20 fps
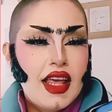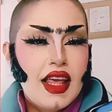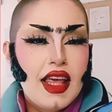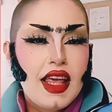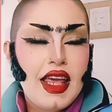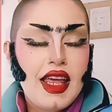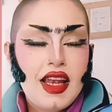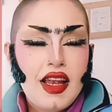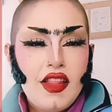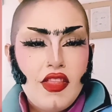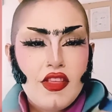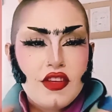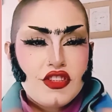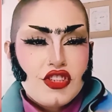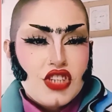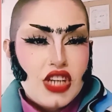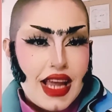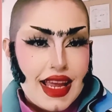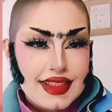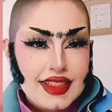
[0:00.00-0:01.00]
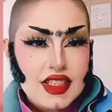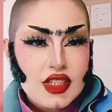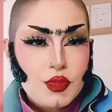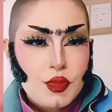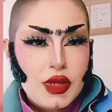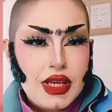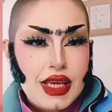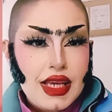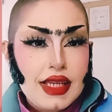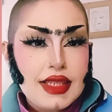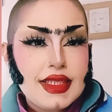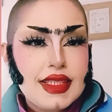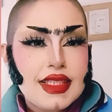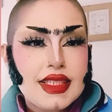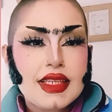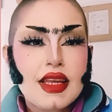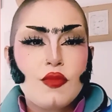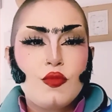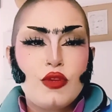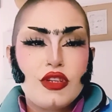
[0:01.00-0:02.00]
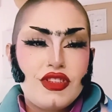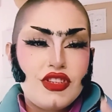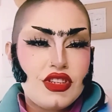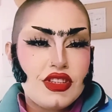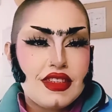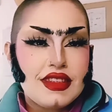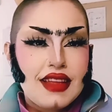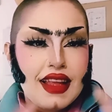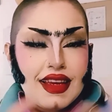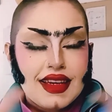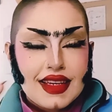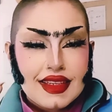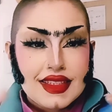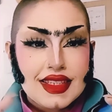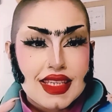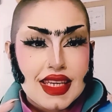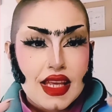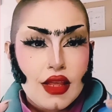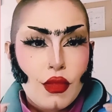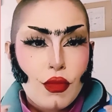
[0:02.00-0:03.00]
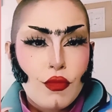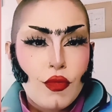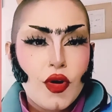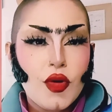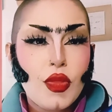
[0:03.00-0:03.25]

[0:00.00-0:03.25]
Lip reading: in the chest piece, which is like a see-through